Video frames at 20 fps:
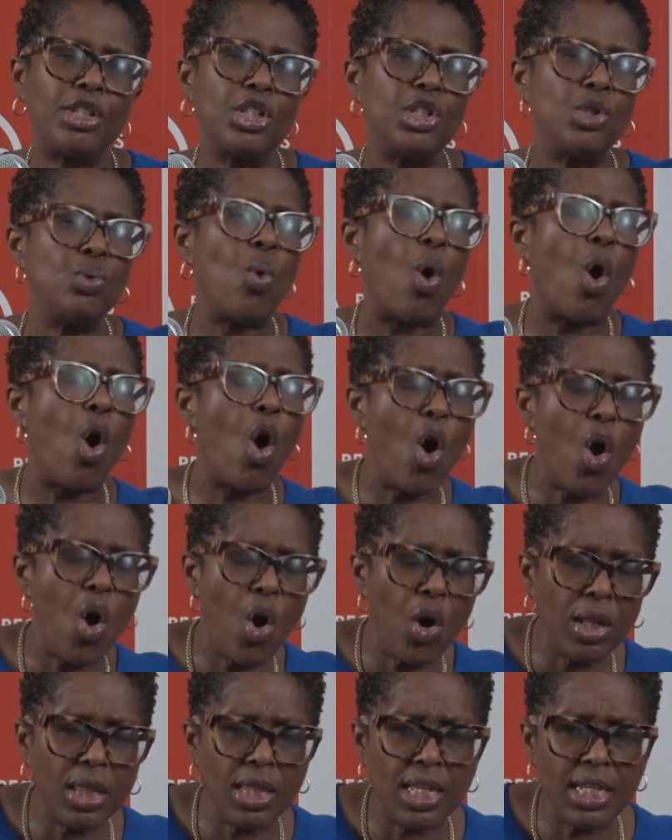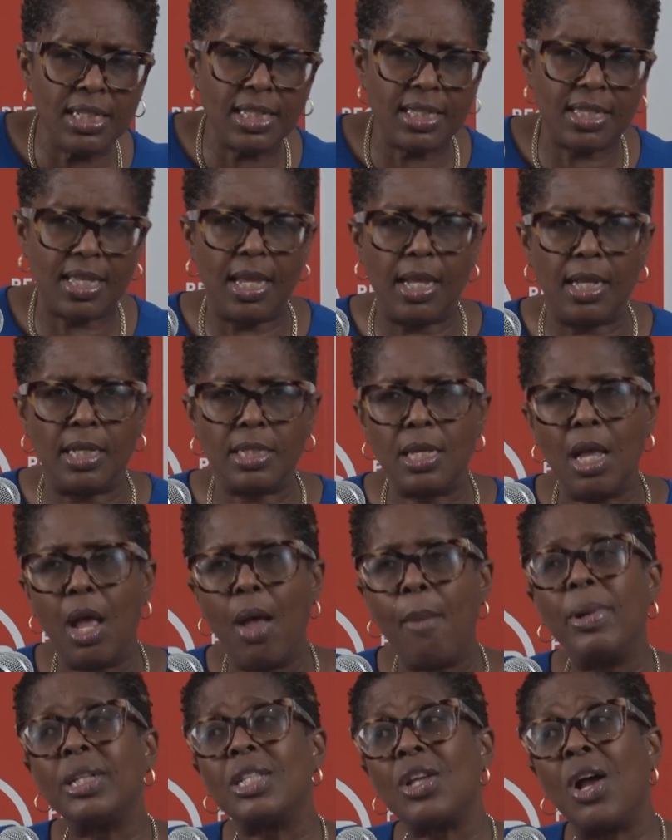to do all these things,
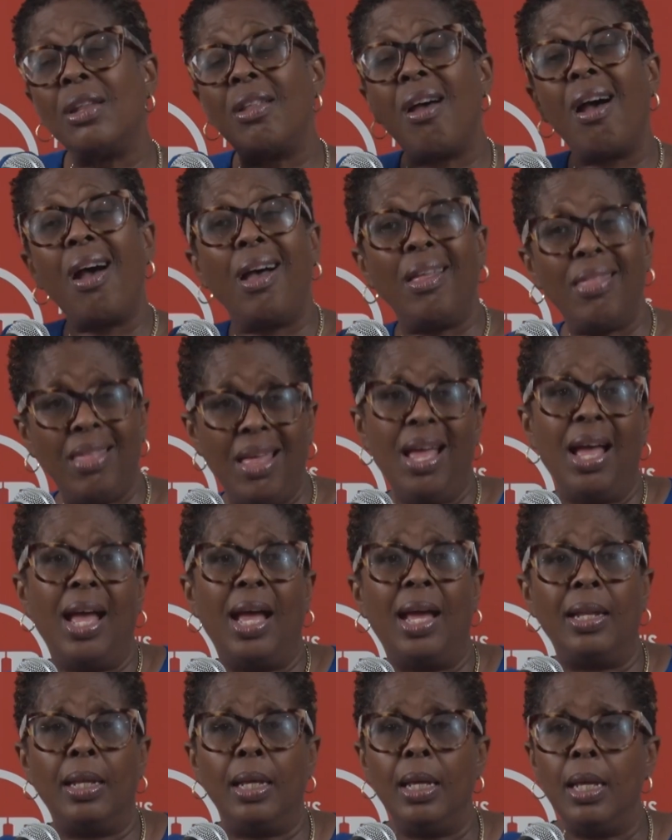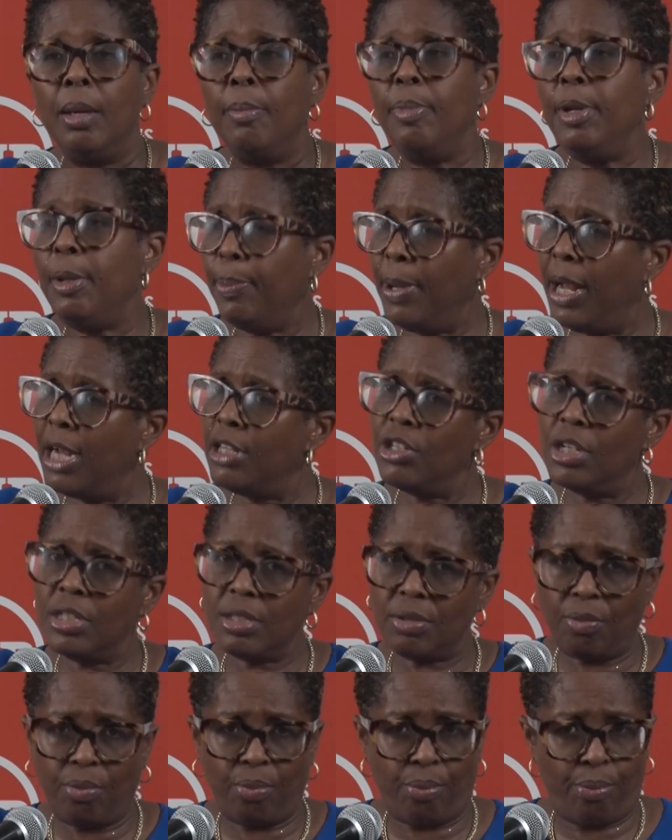but on the other hand, people are
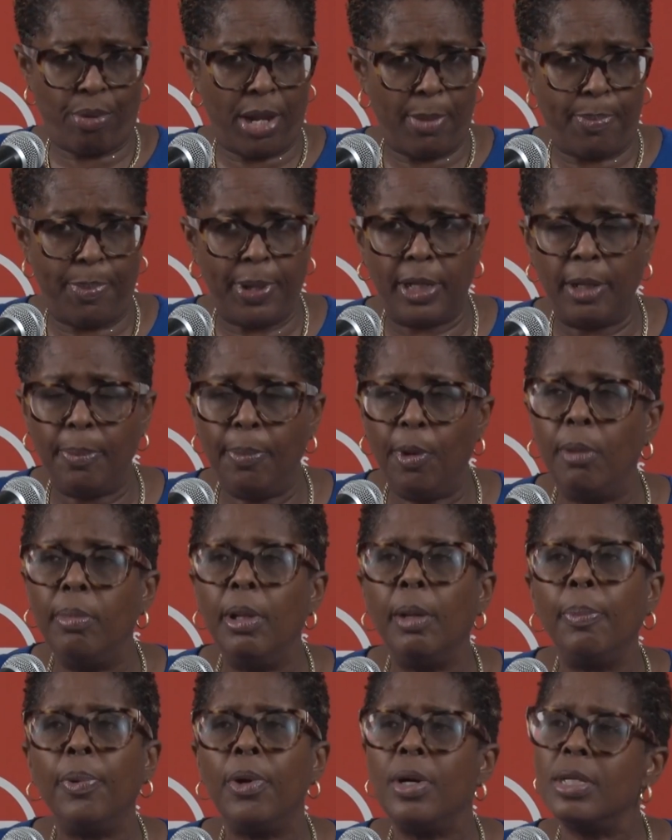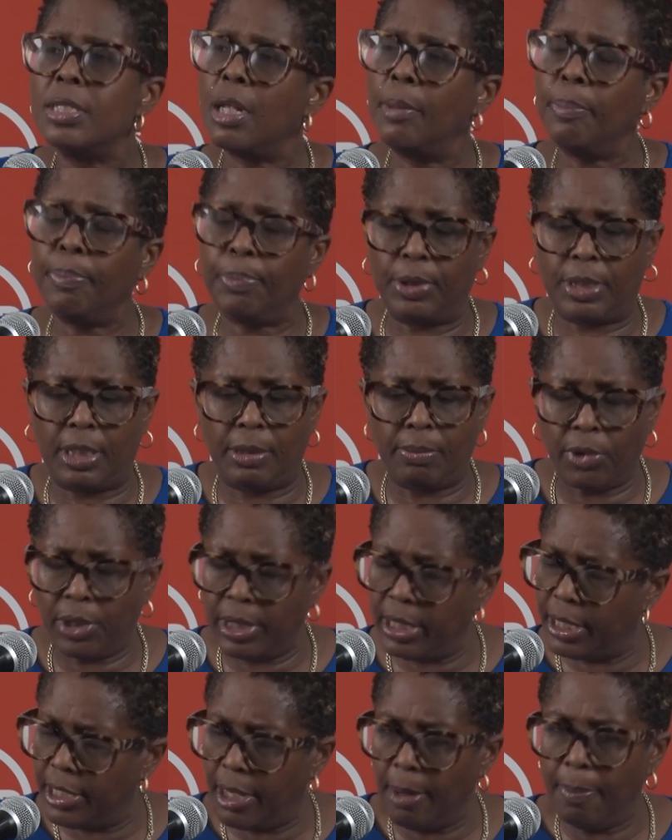just raping the public purse and putting
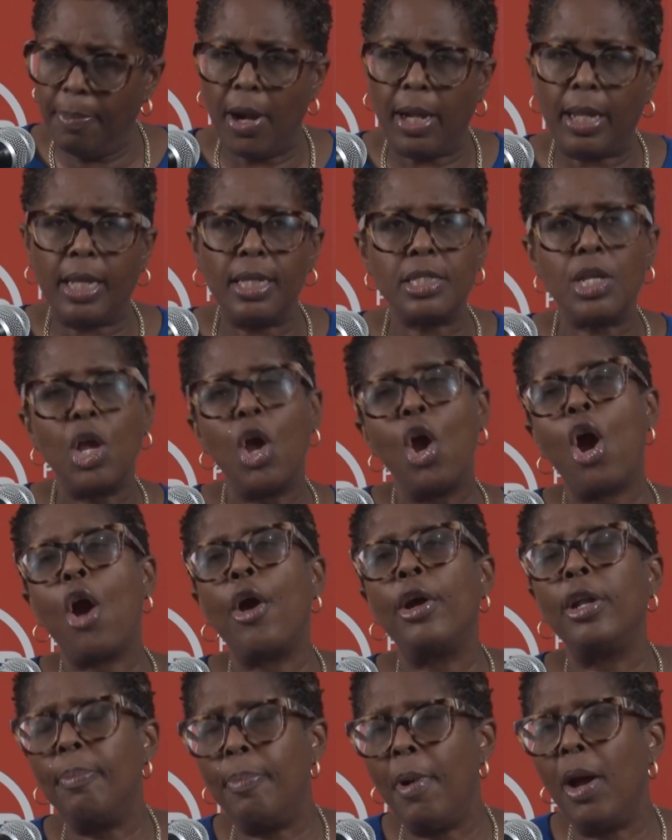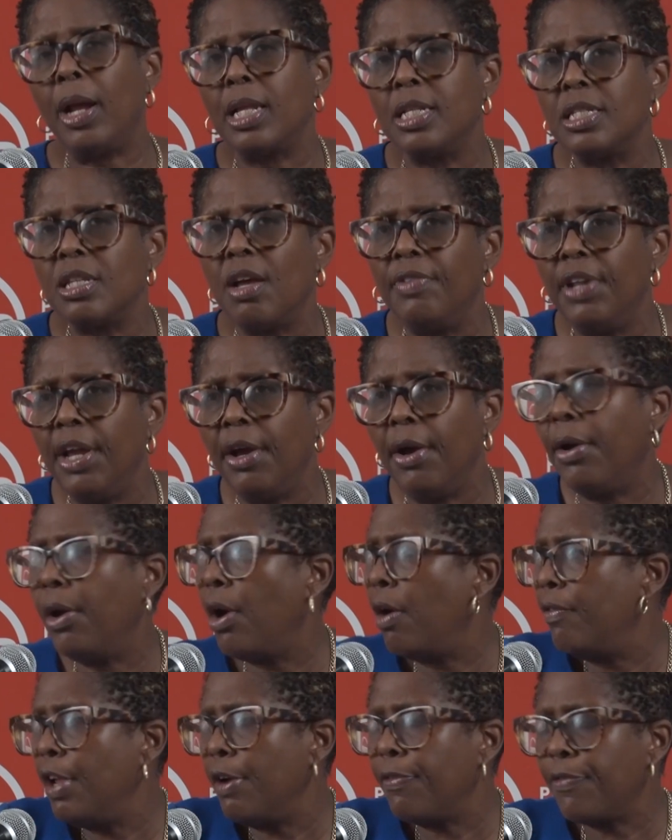money in their pockets or in the pockets of
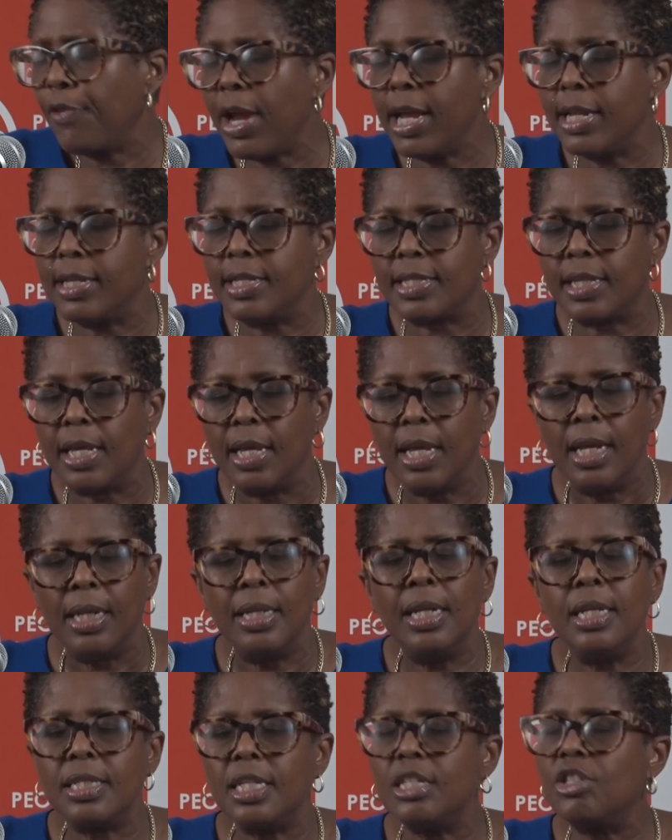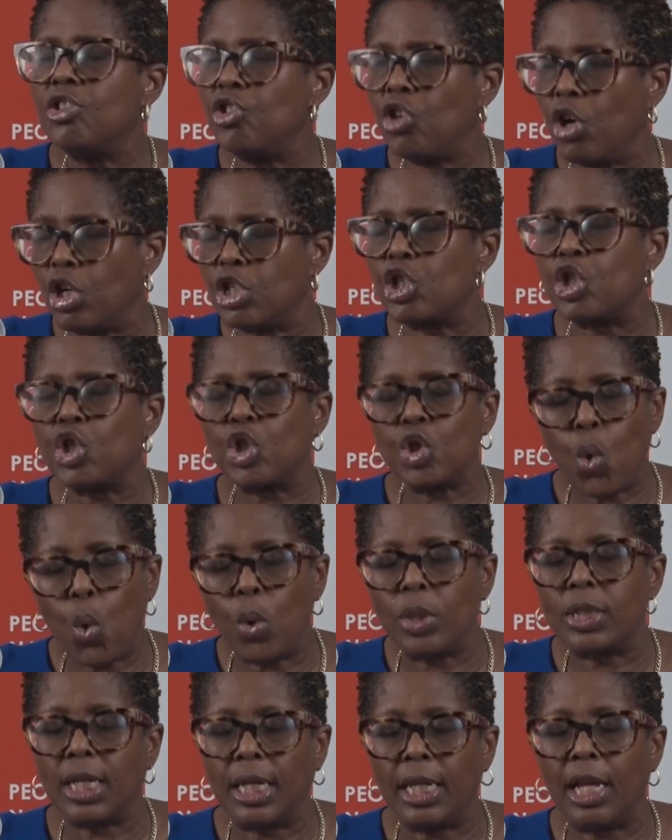their friends. This is just
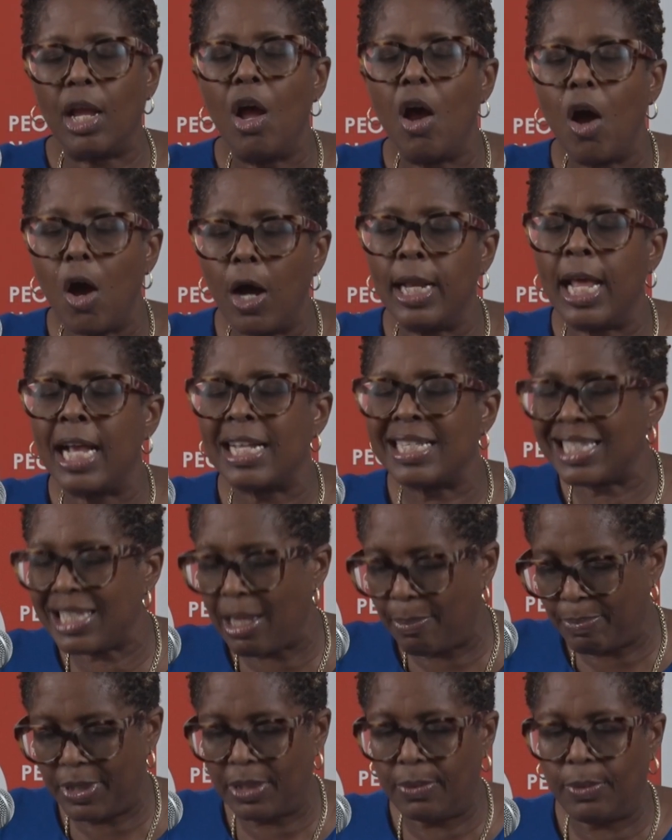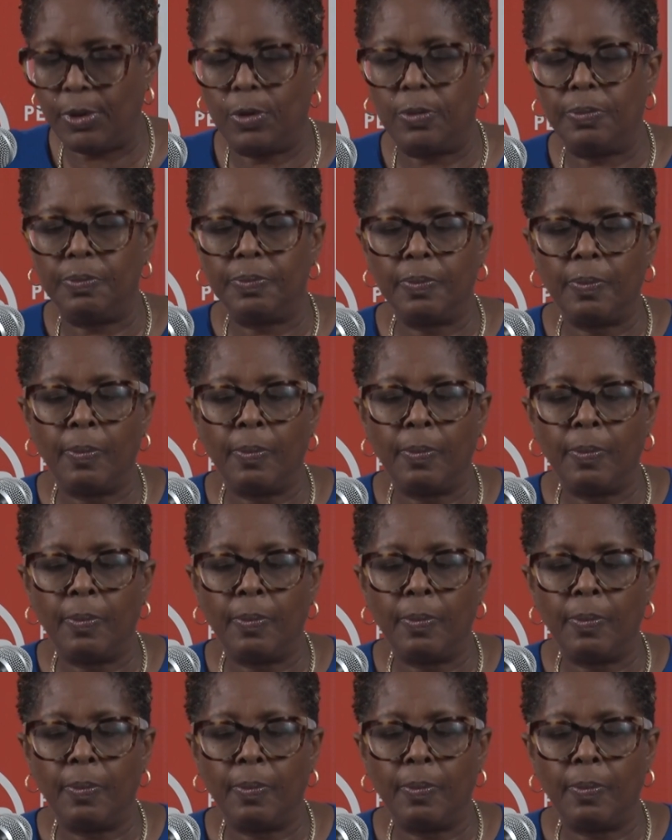totally unacceptable.